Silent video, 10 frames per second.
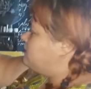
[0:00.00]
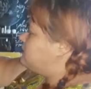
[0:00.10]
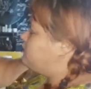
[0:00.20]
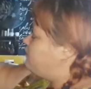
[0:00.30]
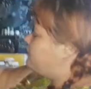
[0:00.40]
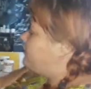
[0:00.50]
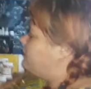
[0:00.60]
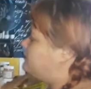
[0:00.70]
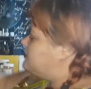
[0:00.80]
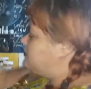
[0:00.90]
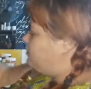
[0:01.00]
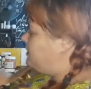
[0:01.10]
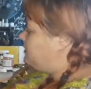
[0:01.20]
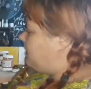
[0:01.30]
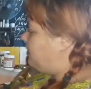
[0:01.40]
flowers, bring it
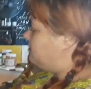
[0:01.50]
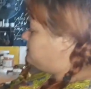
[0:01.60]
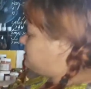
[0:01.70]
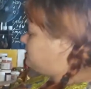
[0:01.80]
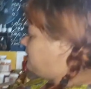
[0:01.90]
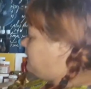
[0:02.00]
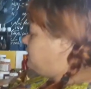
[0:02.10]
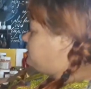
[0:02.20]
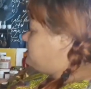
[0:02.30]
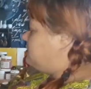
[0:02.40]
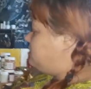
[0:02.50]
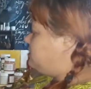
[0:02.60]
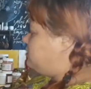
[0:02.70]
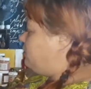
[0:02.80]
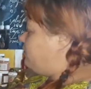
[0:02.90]
out and just sort
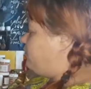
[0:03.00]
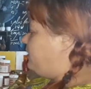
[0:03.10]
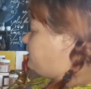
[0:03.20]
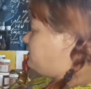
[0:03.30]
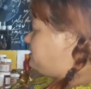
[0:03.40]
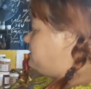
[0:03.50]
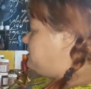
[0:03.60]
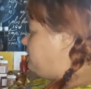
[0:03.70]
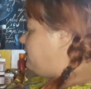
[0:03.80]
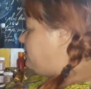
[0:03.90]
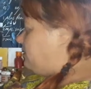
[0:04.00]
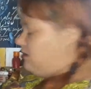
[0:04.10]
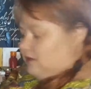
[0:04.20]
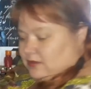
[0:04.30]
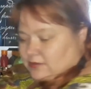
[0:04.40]
of bring a detail in.
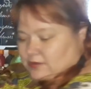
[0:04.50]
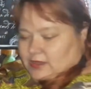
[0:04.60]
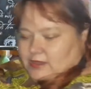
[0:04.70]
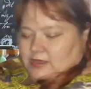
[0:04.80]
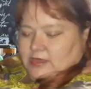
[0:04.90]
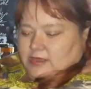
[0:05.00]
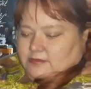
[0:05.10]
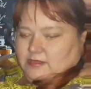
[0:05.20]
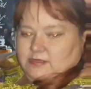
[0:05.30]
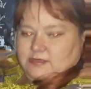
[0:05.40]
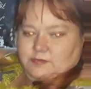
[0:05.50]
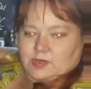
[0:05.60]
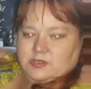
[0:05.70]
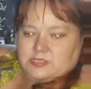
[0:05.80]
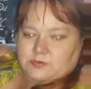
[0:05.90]
Okay, and then the most
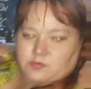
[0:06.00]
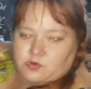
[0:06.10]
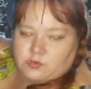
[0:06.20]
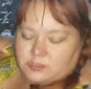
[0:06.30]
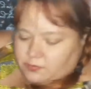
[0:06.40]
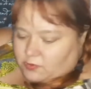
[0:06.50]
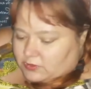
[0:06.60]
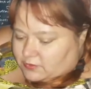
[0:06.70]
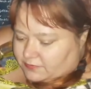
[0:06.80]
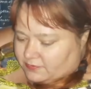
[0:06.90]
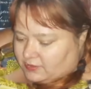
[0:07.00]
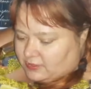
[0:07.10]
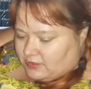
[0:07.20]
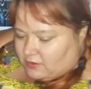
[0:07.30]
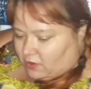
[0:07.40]
important part of the
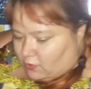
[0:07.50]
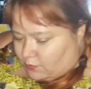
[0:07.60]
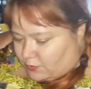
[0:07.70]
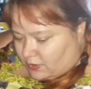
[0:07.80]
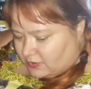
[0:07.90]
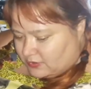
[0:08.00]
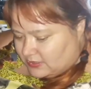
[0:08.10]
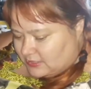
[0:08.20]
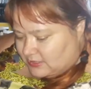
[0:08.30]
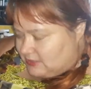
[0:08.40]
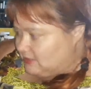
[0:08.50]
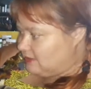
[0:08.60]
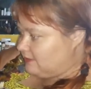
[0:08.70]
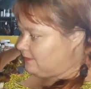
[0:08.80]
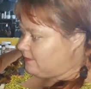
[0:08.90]
whole process
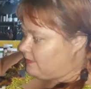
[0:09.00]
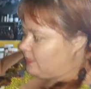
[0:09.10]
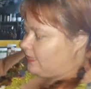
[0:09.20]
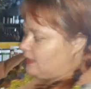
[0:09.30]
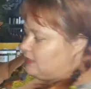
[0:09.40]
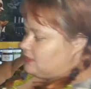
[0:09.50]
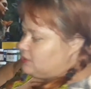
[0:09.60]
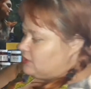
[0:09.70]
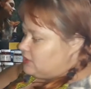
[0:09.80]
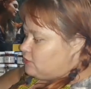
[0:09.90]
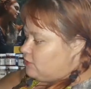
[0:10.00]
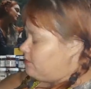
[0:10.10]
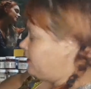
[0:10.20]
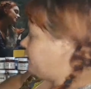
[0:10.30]
is just sort of making